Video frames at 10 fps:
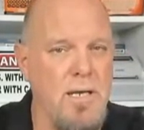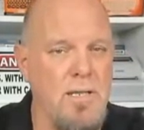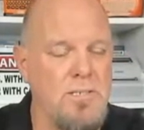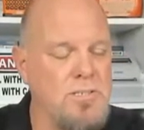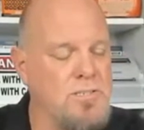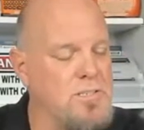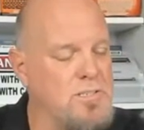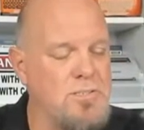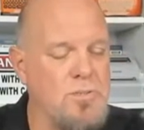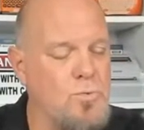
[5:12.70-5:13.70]
This
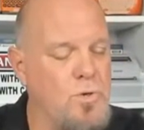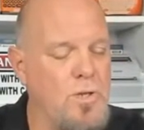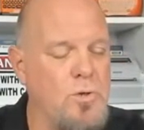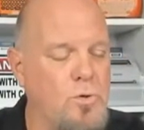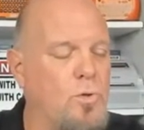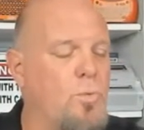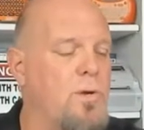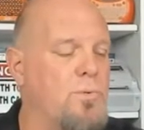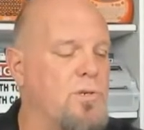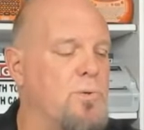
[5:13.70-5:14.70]
is a really cool
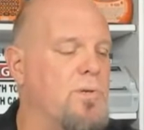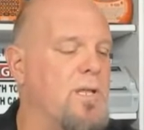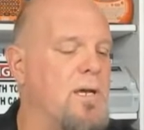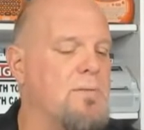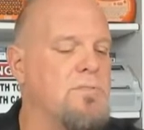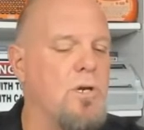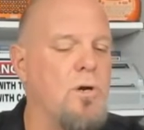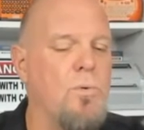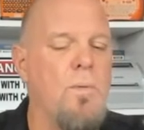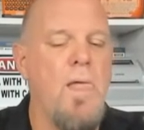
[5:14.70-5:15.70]
way we're doing that.
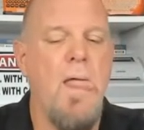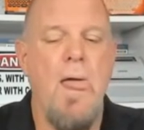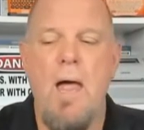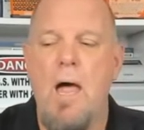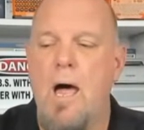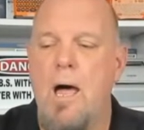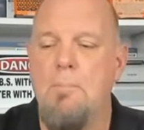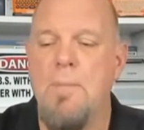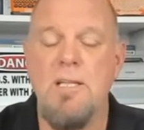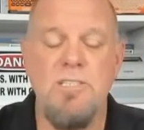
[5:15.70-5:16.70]
So
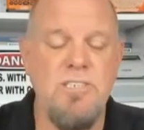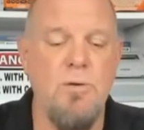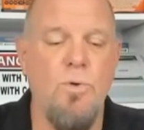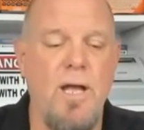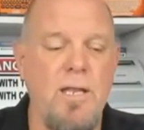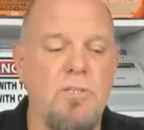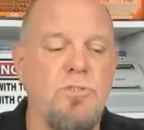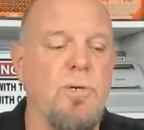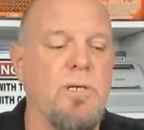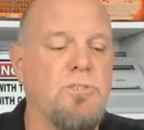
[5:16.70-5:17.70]
let's get right
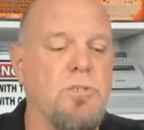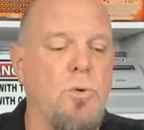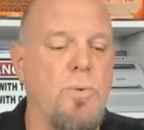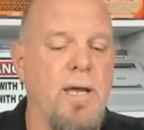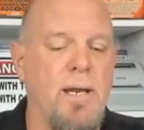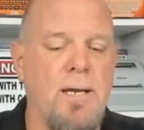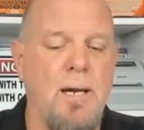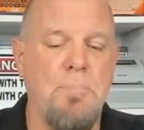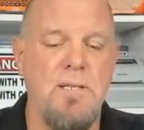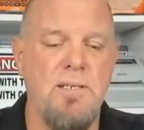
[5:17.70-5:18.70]
into it. So we got a
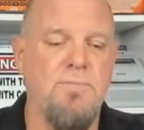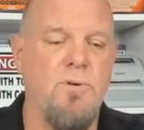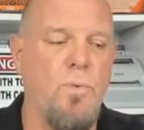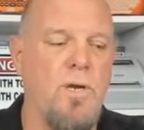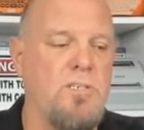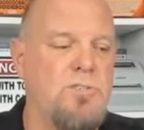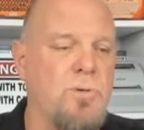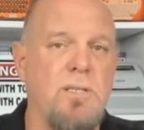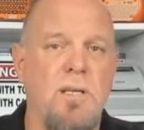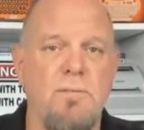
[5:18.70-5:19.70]
couple of different ways
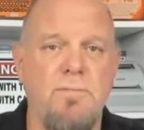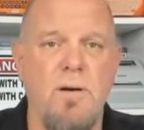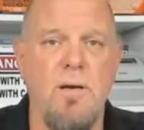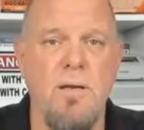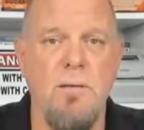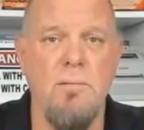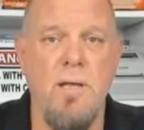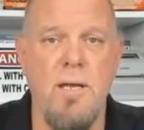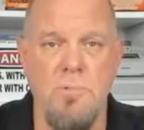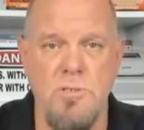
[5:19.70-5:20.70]
to identify
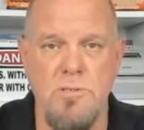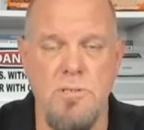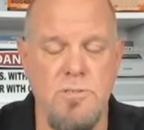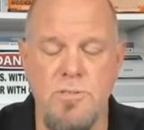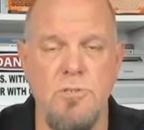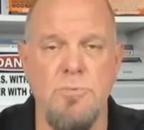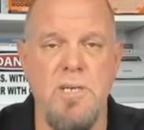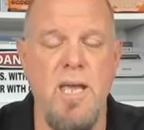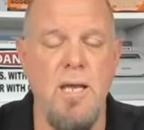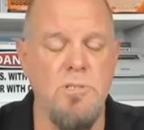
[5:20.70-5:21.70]
labels, or excuse
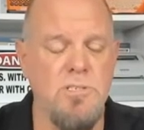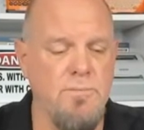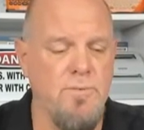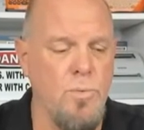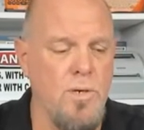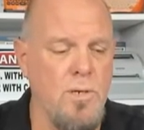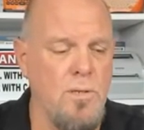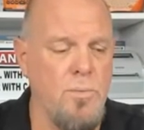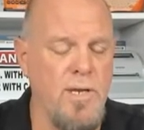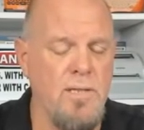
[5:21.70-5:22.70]
me, cables, if you
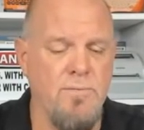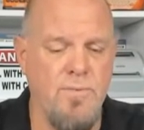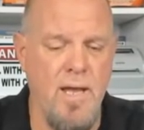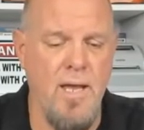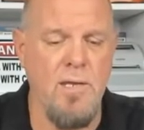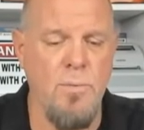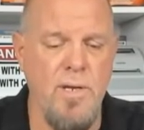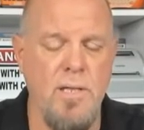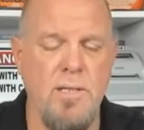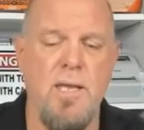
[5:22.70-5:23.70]
will. We got the flagging,
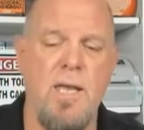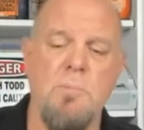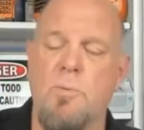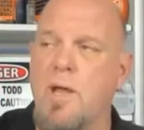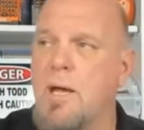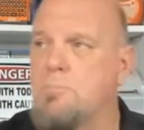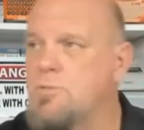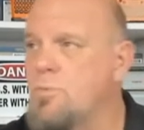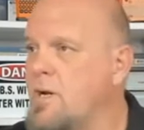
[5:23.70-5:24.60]
we got the cable wraps.